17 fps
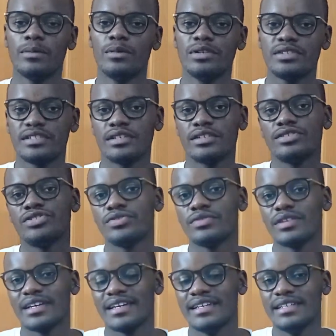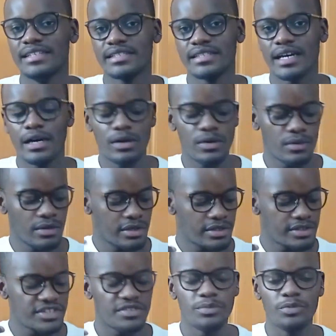want to touch on is how
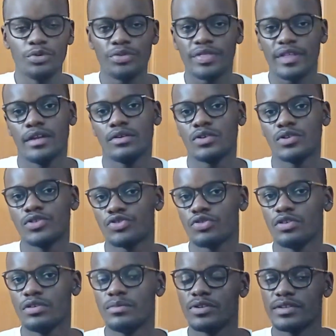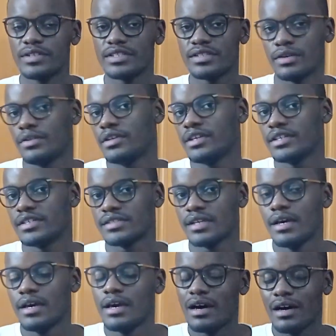smooth and controllable the turning is.
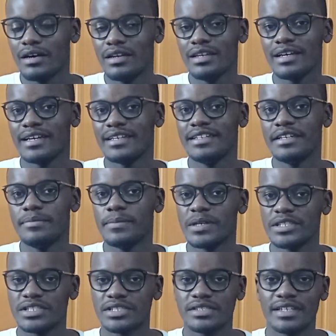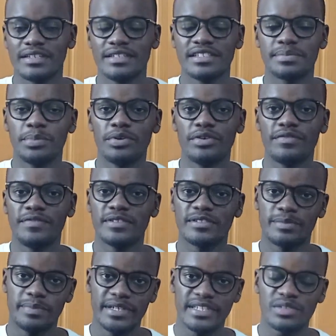Earlier I did mention that this board feels
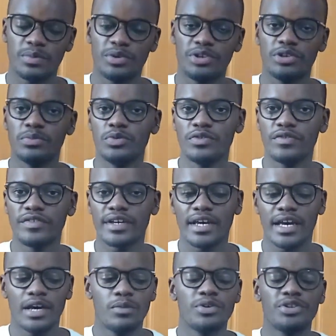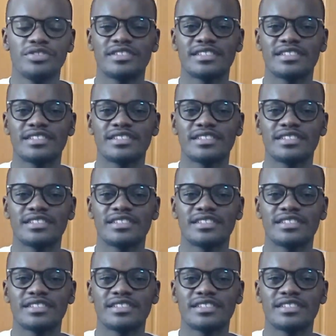best when you're moving and when you're